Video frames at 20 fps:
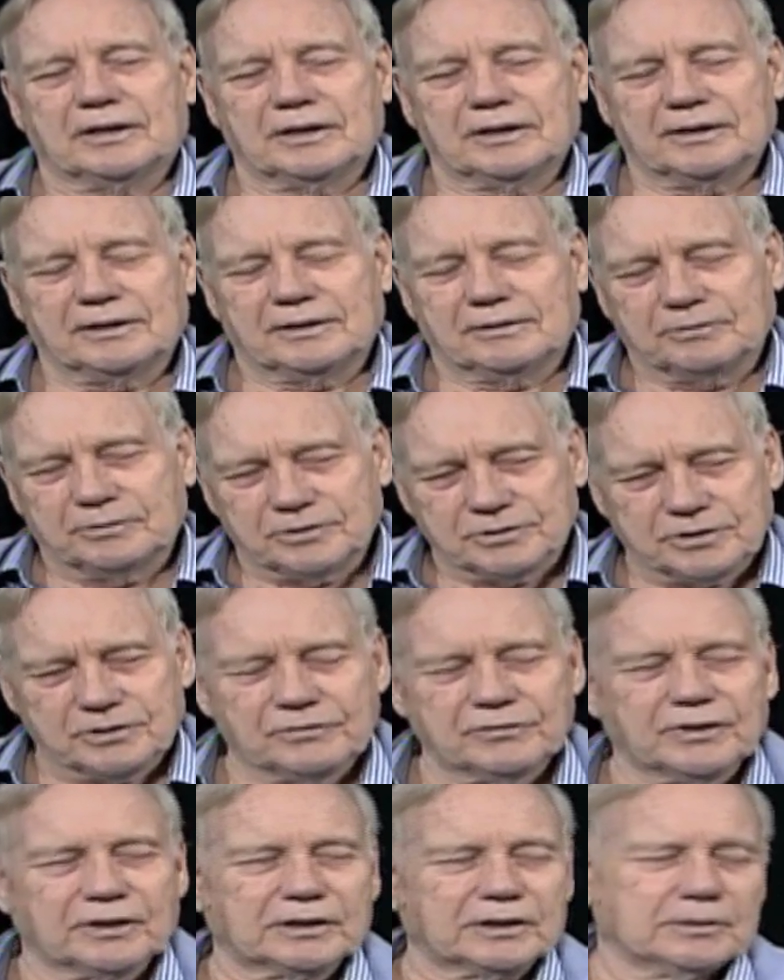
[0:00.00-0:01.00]
a uh, he was a
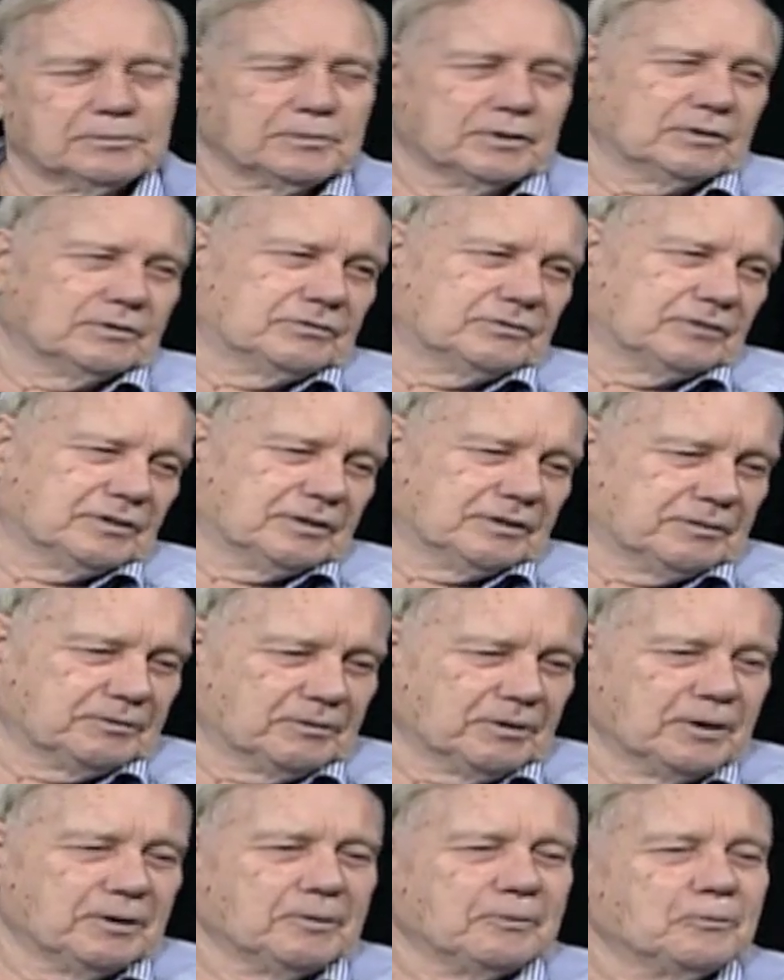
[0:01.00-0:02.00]
victim of uh,
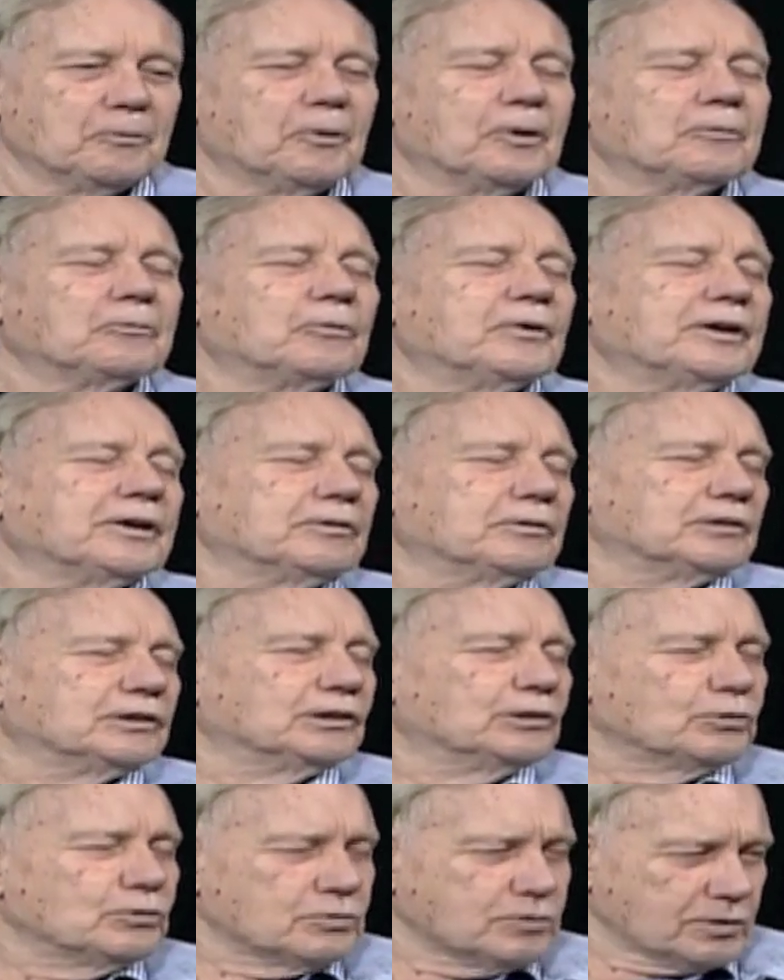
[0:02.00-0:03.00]
what we
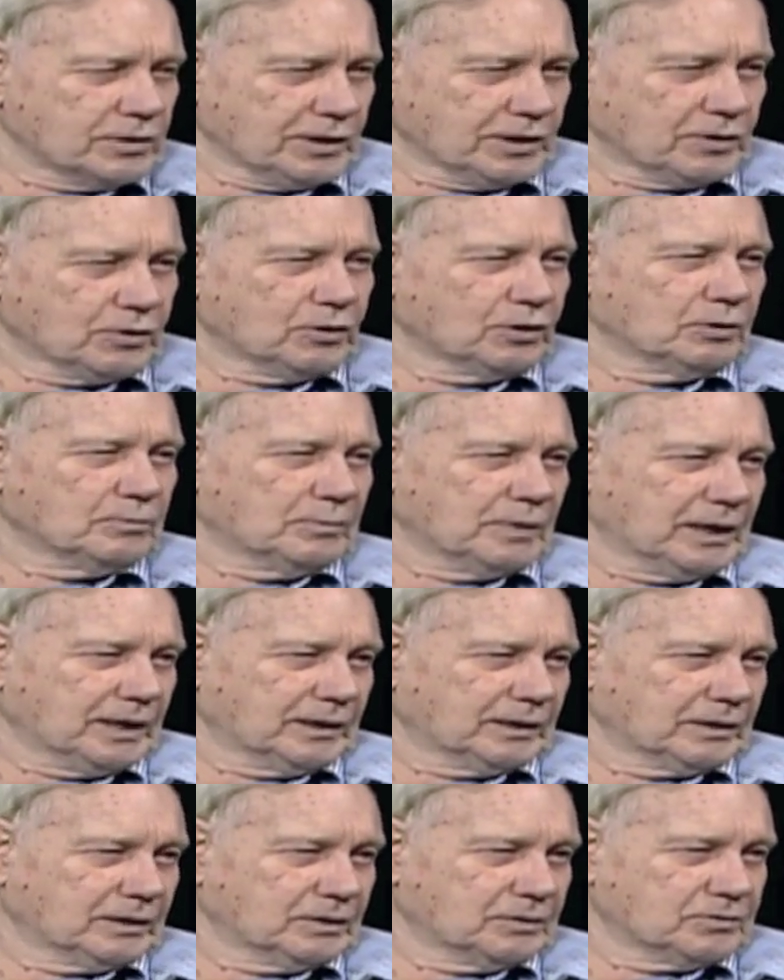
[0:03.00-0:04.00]
can loosely call
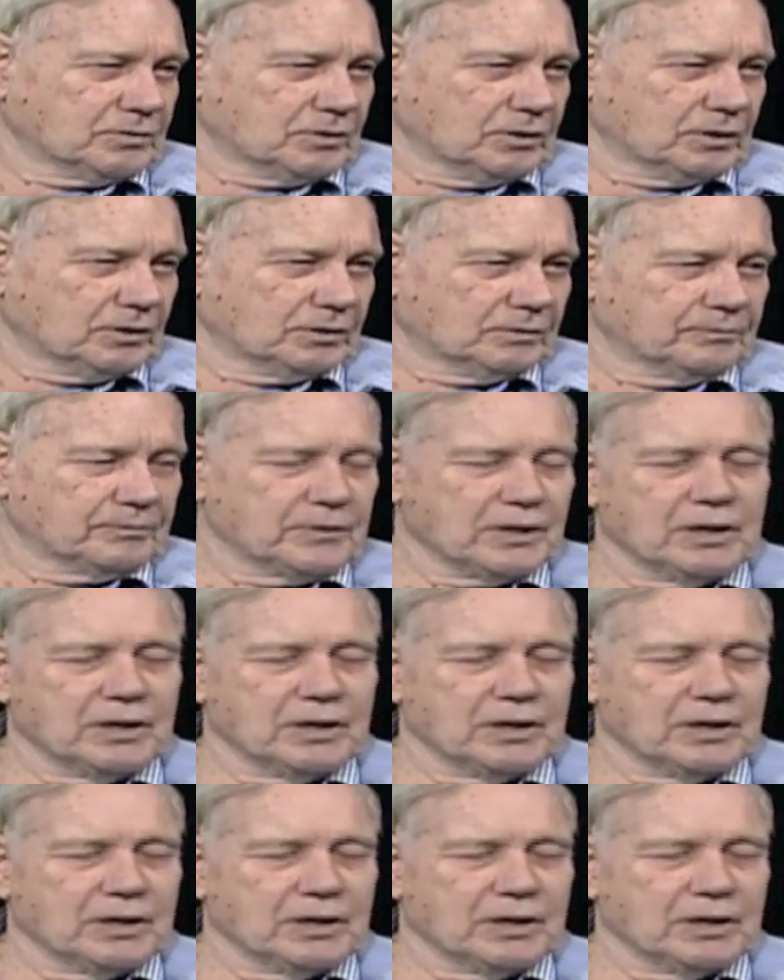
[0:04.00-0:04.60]
mind control.